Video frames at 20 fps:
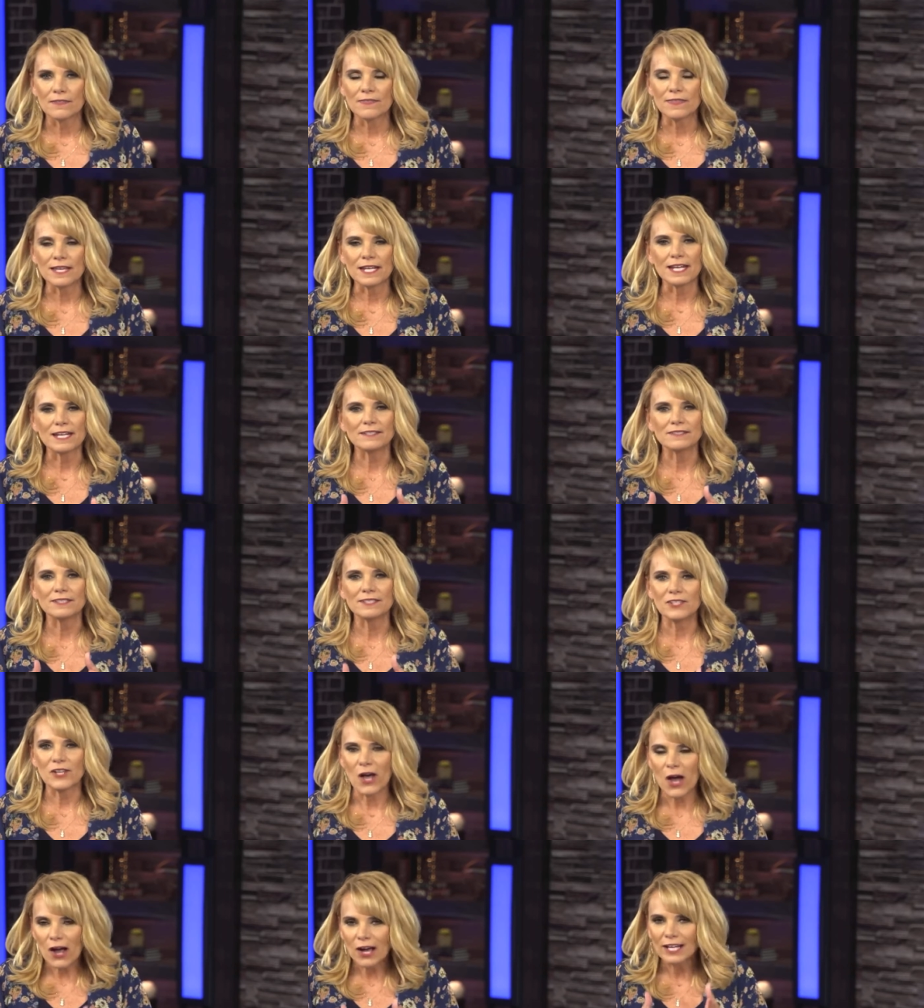that it's
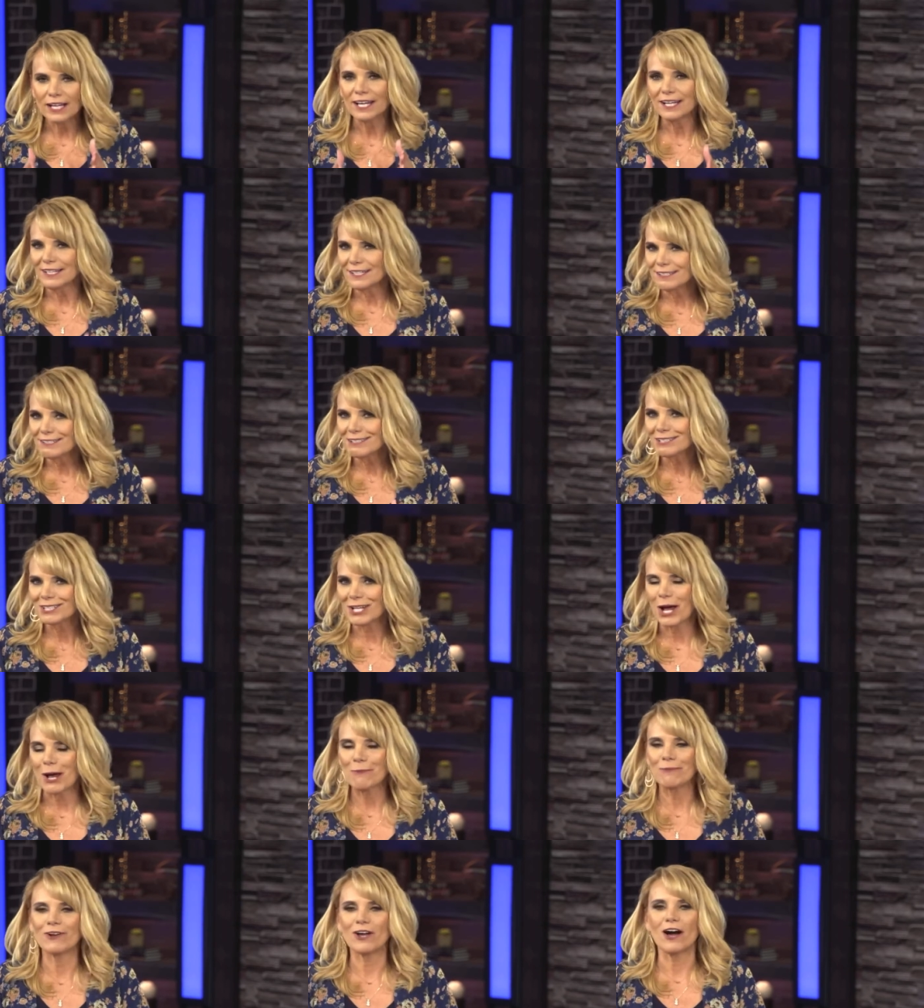not going to
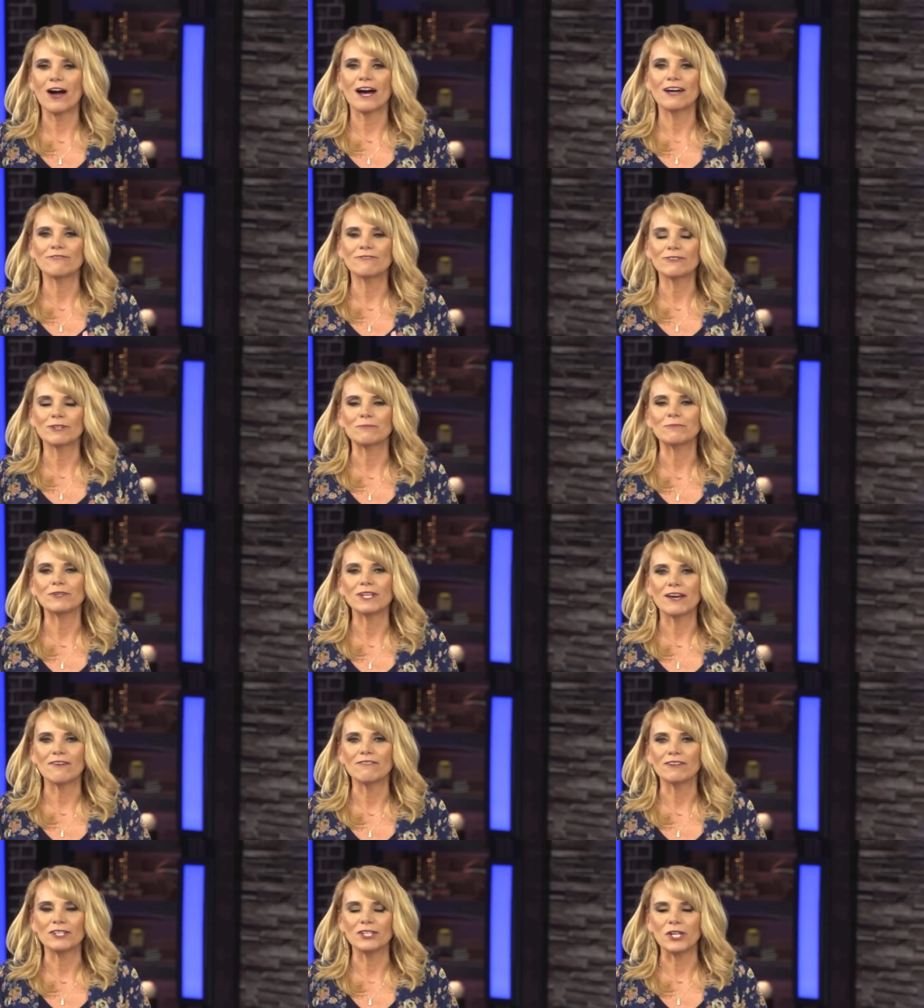stop God from
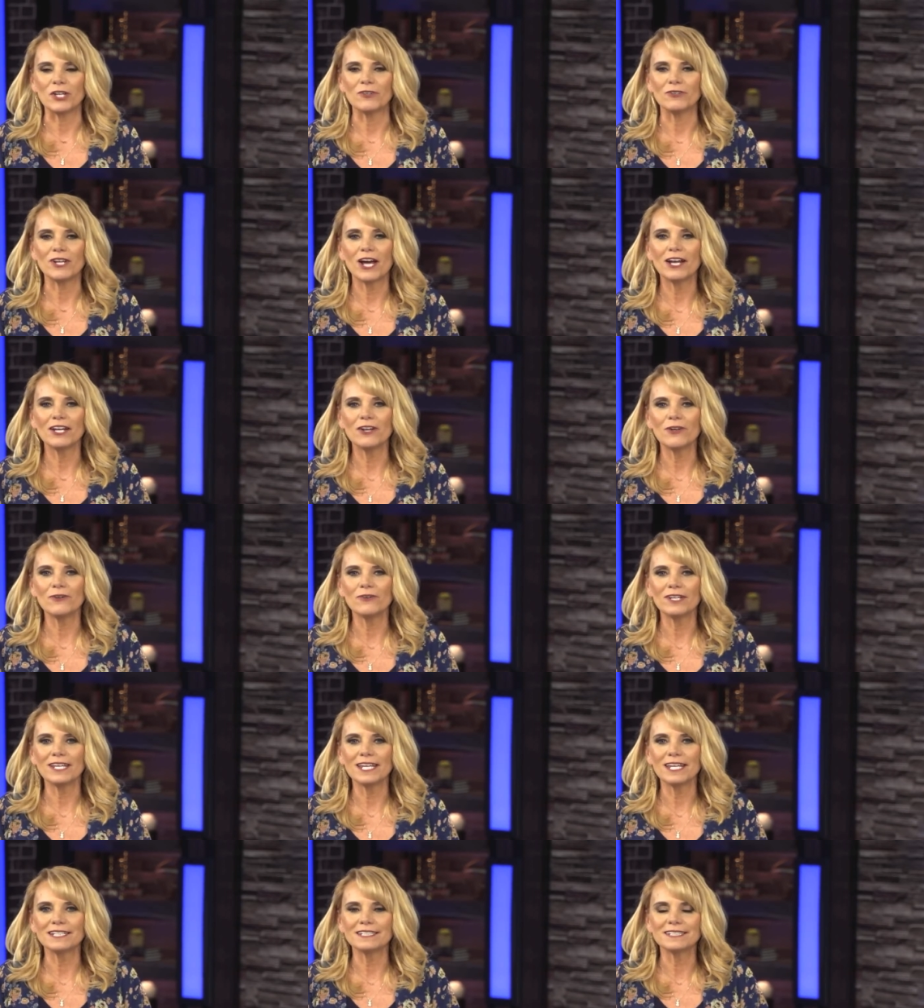loving you. Not
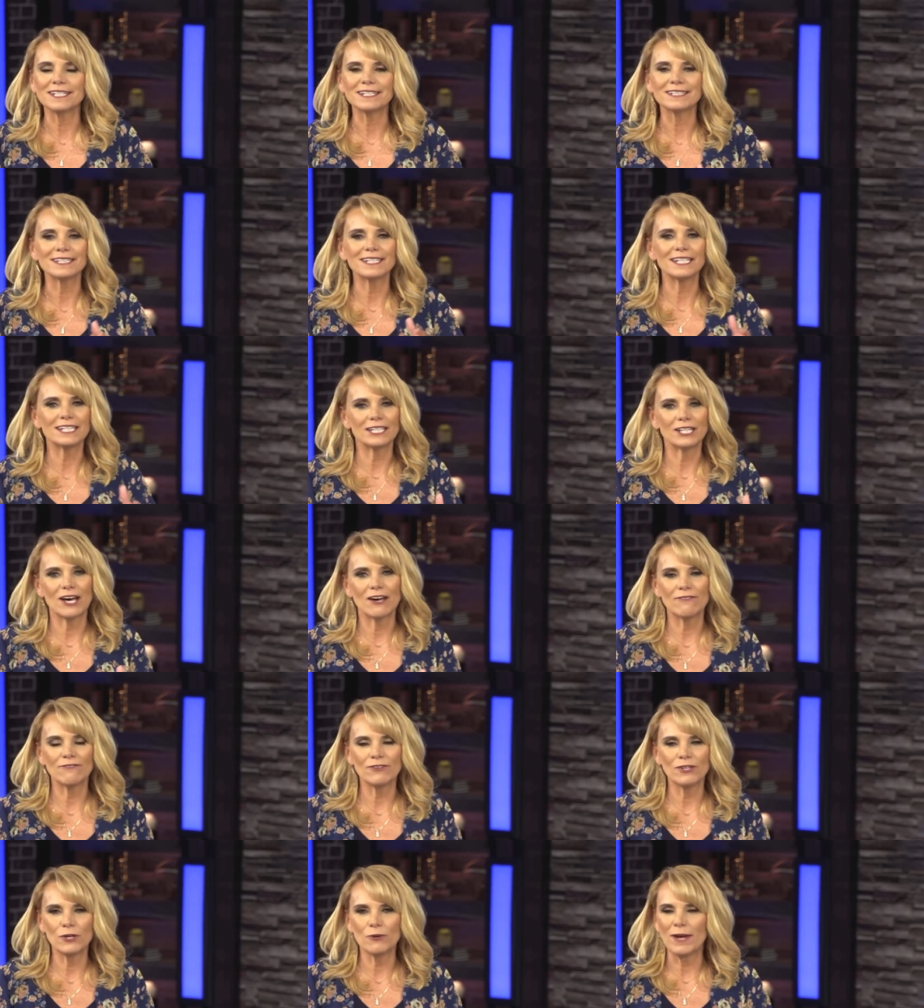only does He
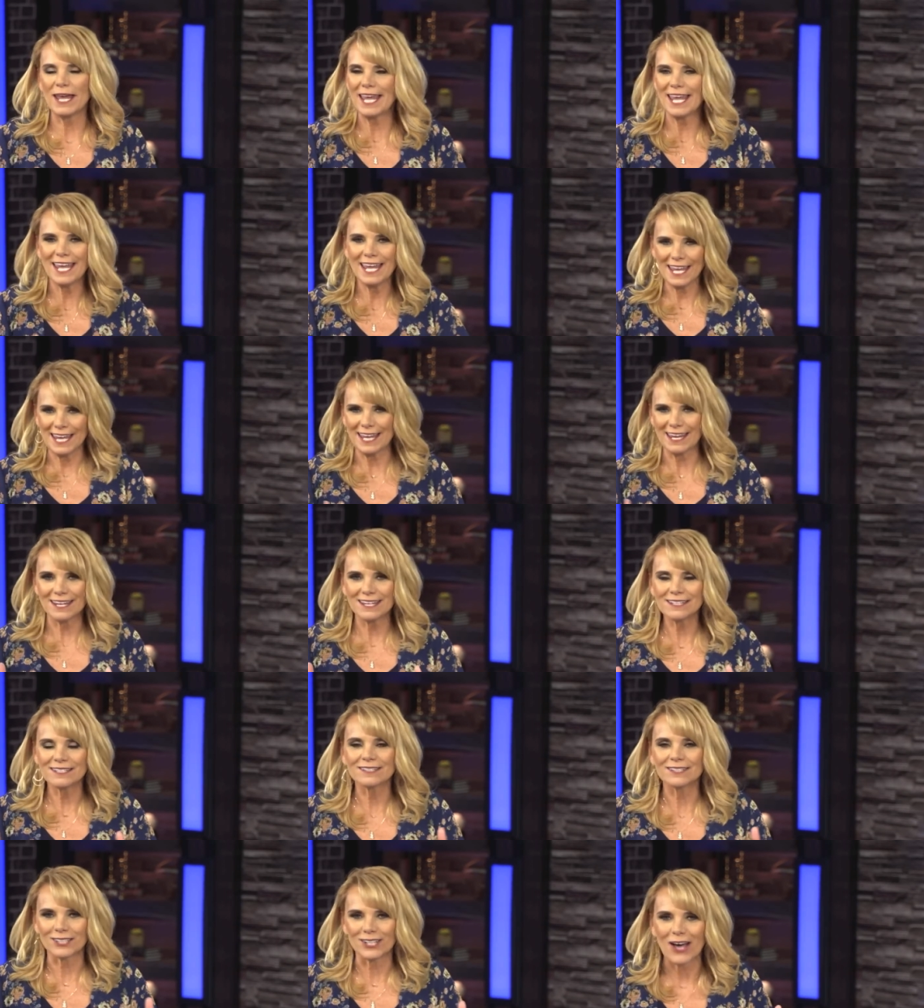love you, He
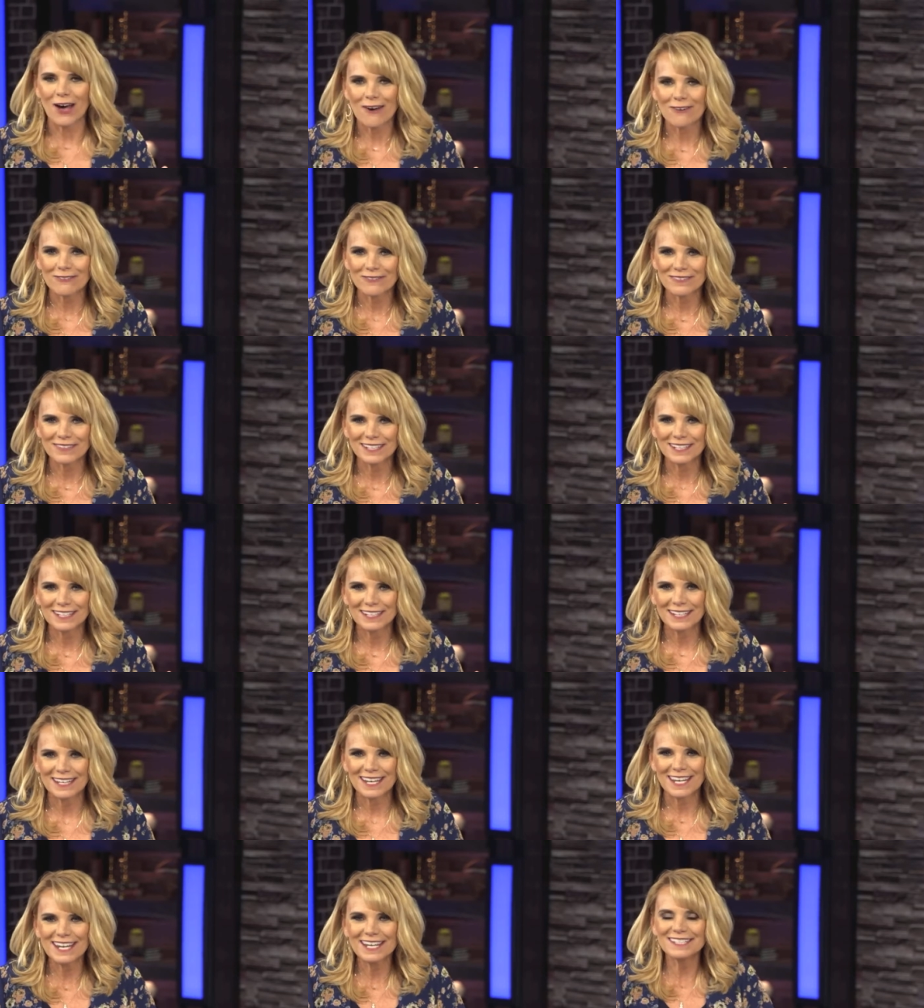is love.
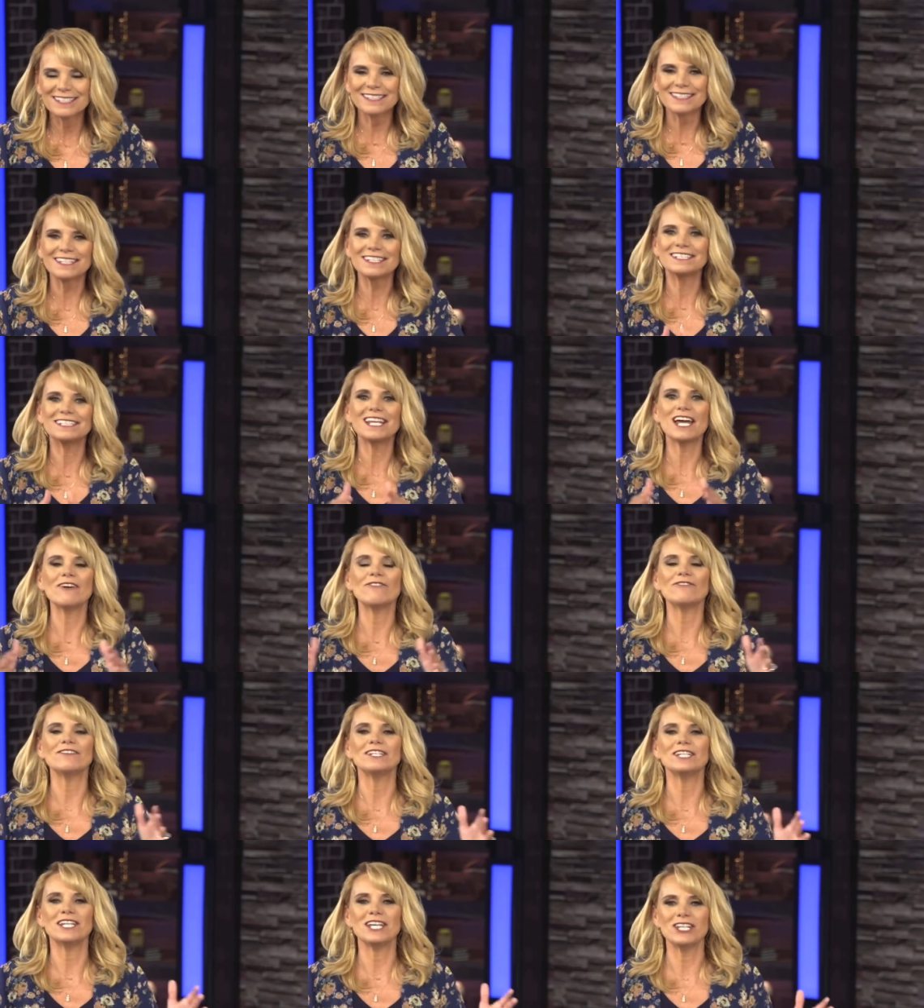He is the
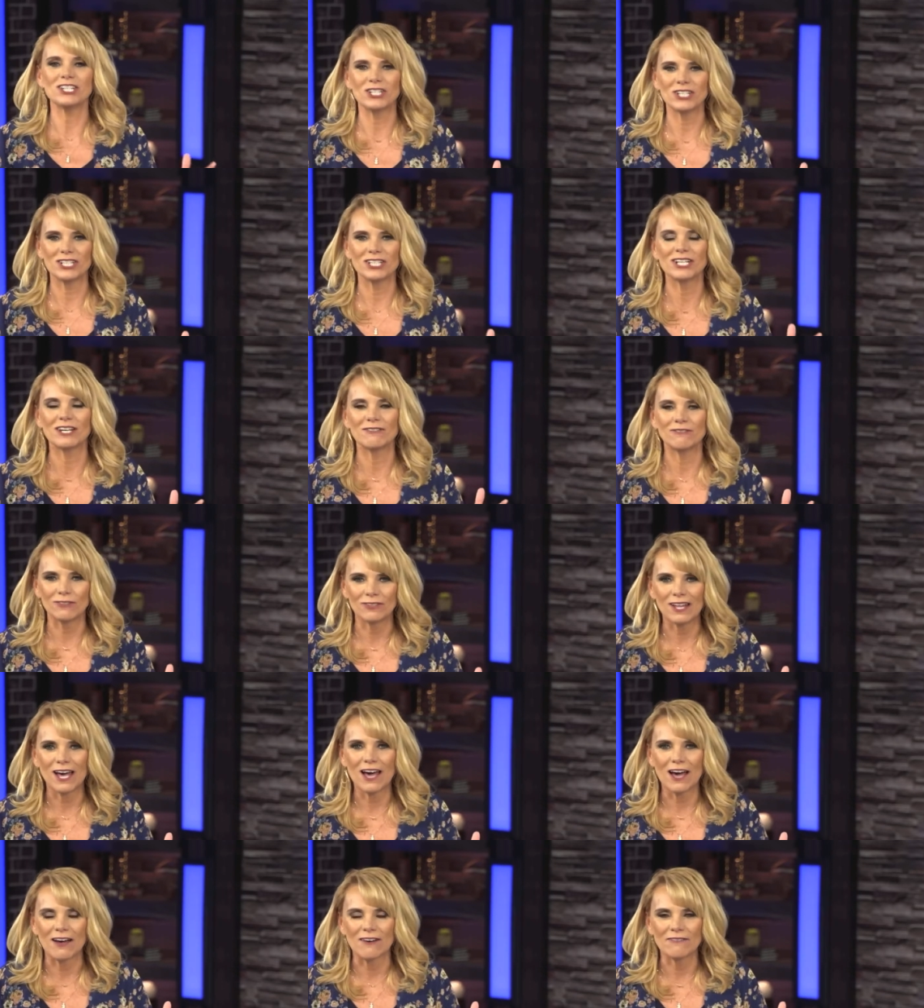definition of
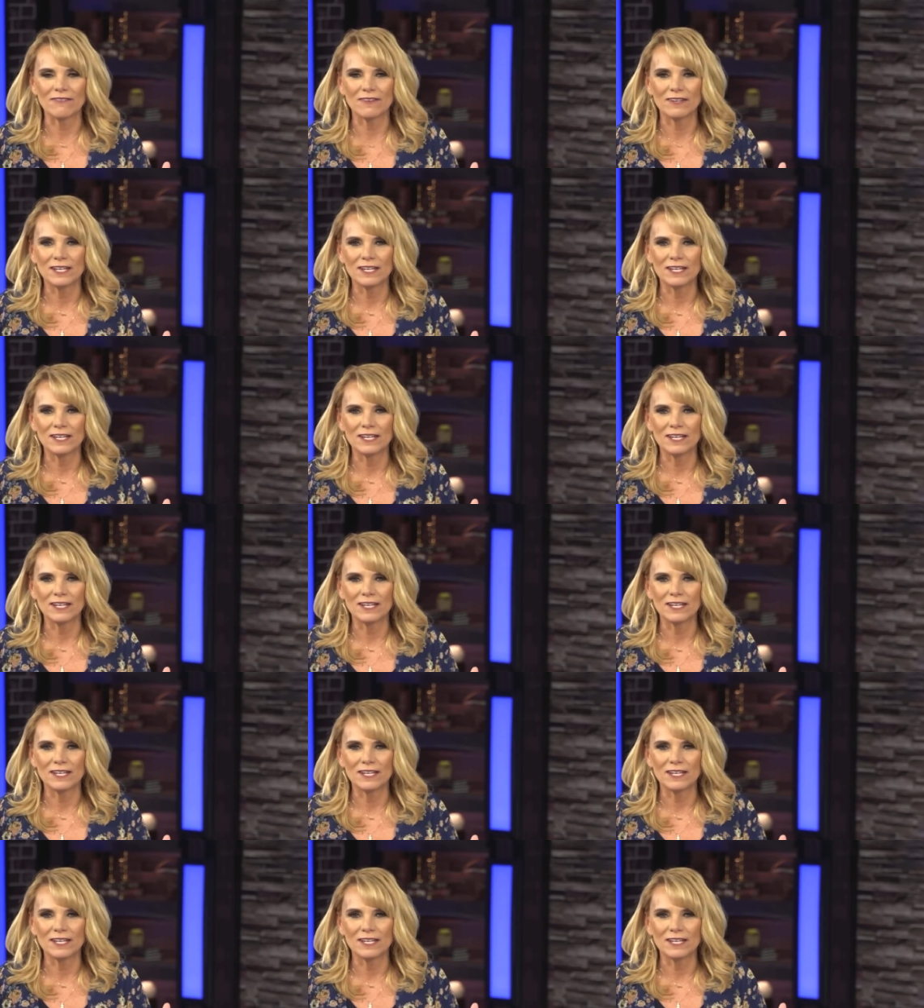love.